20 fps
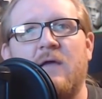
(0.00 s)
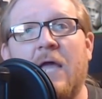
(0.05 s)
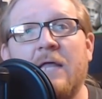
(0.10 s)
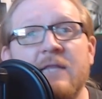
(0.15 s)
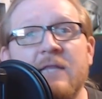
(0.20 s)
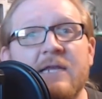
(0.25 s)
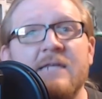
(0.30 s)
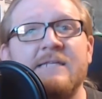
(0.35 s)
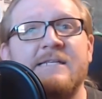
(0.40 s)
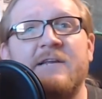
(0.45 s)

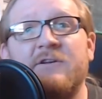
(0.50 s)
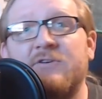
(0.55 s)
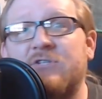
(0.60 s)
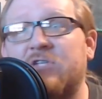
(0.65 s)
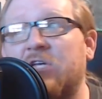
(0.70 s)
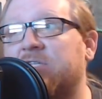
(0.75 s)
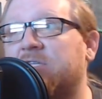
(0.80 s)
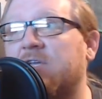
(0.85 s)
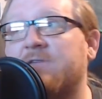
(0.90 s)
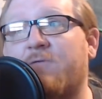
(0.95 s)
And the Nintendo
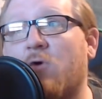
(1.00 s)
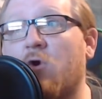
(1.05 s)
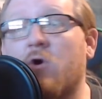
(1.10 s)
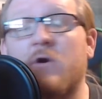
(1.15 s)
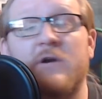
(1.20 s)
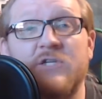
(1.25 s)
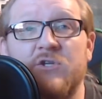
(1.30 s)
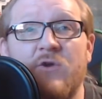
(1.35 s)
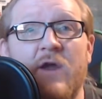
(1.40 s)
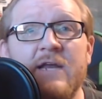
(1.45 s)

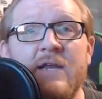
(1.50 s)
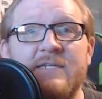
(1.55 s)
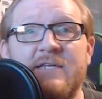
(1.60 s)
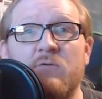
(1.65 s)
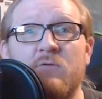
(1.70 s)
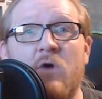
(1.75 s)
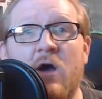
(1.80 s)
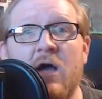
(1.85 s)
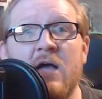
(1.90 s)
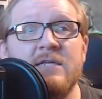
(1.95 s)
64, as great as
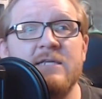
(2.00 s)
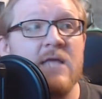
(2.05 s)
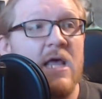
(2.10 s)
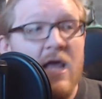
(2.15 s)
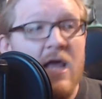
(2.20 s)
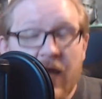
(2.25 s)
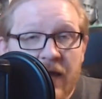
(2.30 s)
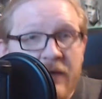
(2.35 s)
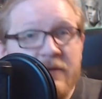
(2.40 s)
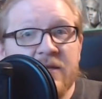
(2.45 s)
it was,
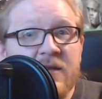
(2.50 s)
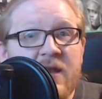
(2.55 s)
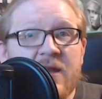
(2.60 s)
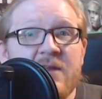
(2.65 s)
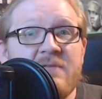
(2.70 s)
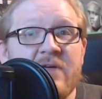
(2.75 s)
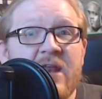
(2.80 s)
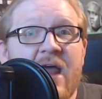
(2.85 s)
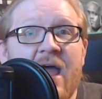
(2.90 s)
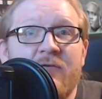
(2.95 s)
it
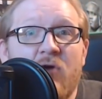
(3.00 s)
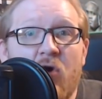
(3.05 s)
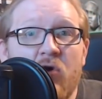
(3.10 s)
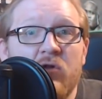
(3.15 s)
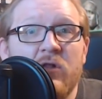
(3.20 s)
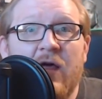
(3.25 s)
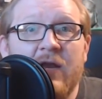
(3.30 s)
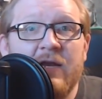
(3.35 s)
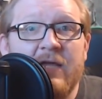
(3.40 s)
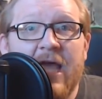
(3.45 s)
didn't even have a
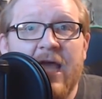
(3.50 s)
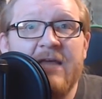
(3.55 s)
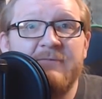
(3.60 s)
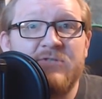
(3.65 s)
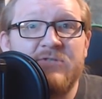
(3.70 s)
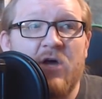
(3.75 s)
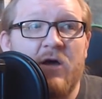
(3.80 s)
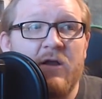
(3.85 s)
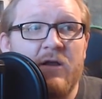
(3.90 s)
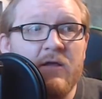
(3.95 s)
whole lot of
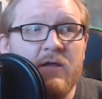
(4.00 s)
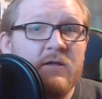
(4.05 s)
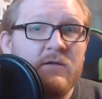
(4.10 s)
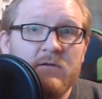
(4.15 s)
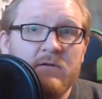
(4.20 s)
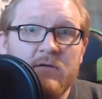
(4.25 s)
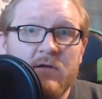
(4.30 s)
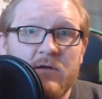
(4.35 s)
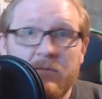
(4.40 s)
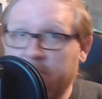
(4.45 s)
games on it.
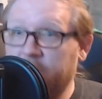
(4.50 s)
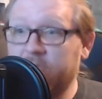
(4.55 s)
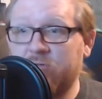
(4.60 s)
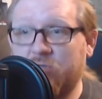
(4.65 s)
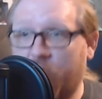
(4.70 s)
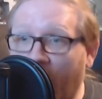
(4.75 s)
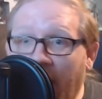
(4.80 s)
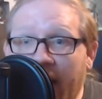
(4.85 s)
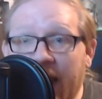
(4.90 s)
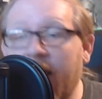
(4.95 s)
I mean, it
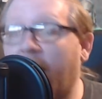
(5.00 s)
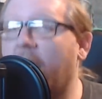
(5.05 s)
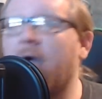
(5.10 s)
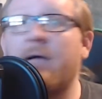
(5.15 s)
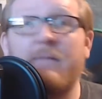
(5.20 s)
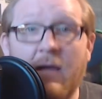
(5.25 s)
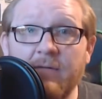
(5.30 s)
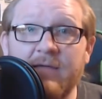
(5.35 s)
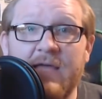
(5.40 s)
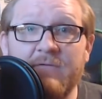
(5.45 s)
was great.
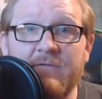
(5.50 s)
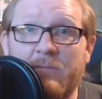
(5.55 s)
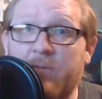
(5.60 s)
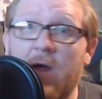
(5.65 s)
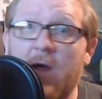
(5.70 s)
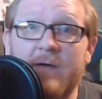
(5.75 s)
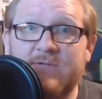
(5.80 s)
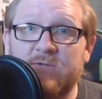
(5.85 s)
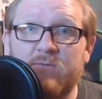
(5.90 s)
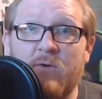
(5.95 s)
I give it
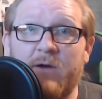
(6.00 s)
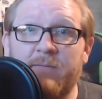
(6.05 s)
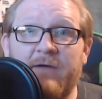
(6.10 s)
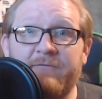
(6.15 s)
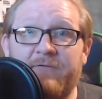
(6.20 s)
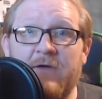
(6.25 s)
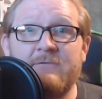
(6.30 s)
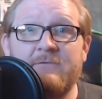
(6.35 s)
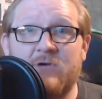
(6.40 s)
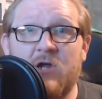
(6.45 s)
props. It's one of my
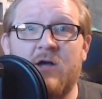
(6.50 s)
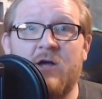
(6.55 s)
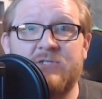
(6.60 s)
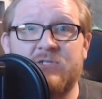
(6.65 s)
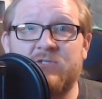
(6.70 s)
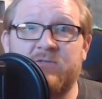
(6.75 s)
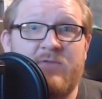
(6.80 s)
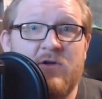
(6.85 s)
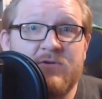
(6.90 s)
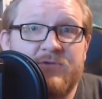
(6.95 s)
favorite
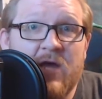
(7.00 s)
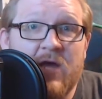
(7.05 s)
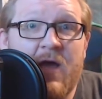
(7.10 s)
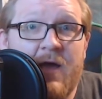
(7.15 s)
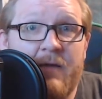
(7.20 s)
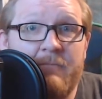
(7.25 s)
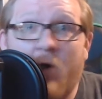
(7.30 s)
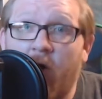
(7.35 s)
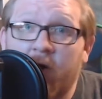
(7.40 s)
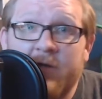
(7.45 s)
consoles of all
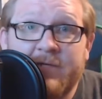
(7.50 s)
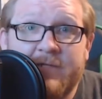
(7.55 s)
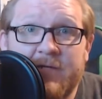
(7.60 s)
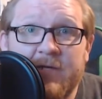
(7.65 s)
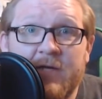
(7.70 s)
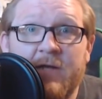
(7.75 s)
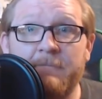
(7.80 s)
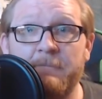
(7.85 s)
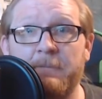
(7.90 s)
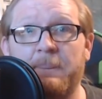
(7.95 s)
time,
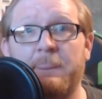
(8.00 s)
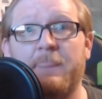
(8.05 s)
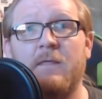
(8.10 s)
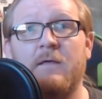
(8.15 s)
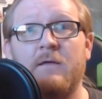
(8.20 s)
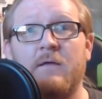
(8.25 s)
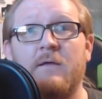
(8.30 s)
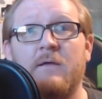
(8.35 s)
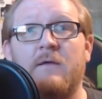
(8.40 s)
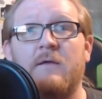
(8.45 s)
honestly.
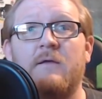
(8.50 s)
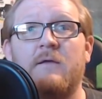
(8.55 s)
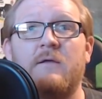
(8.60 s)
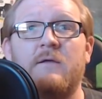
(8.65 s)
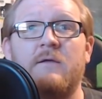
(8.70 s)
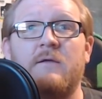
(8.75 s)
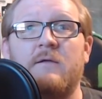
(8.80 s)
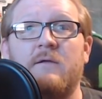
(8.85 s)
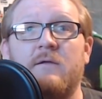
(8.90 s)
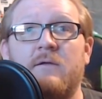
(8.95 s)

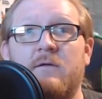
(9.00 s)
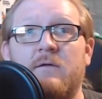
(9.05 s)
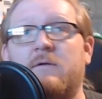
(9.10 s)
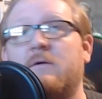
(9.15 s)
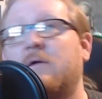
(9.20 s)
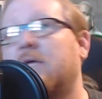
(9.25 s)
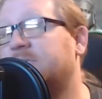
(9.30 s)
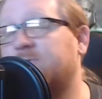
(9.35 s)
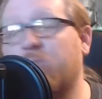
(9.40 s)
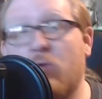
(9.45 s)

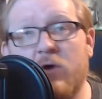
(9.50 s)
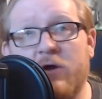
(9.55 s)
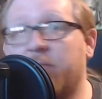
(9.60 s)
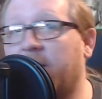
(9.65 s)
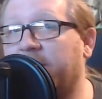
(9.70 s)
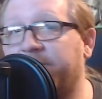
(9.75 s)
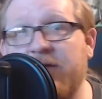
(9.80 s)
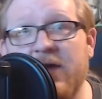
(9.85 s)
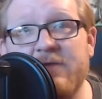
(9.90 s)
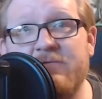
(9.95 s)
It's one of
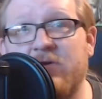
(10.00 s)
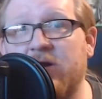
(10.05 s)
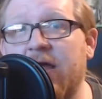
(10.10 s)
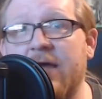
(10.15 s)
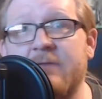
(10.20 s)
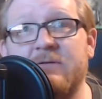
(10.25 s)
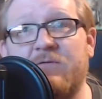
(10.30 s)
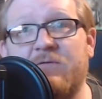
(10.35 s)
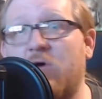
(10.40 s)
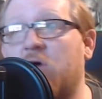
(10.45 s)
my favorite
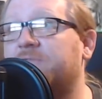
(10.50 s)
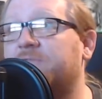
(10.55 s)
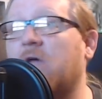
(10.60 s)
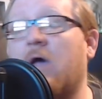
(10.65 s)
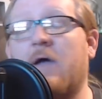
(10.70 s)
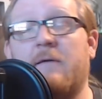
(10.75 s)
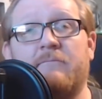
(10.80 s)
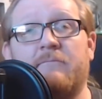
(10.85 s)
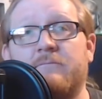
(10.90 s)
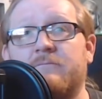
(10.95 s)
games of all
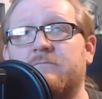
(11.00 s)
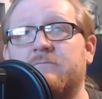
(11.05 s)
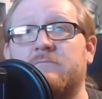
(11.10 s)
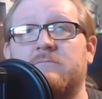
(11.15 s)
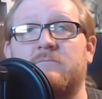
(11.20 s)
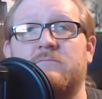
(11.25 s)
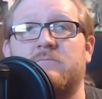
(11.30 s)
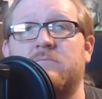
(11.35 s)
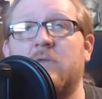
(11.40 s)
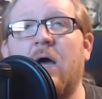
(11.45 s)
time.
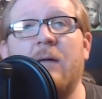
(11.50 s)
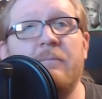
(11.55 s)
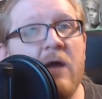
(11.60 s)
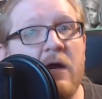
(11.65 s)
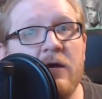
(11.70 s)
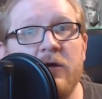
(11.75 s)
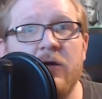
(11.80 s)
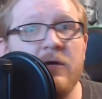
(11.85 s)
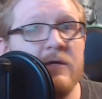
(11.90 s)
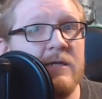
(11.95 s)
I'm
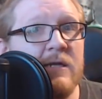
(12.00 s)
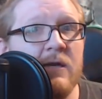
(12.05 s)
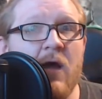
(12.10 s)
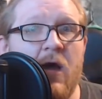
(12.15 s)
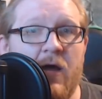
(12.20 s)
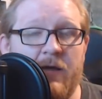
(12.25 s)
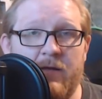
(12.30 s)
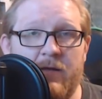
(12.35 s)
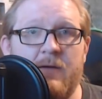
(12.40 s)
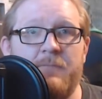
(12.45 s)
not going to
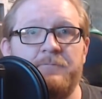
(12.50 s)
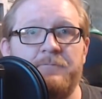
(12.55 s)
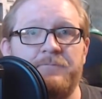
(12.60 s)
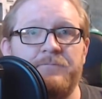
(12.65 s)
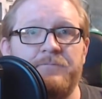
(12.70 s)
deny that.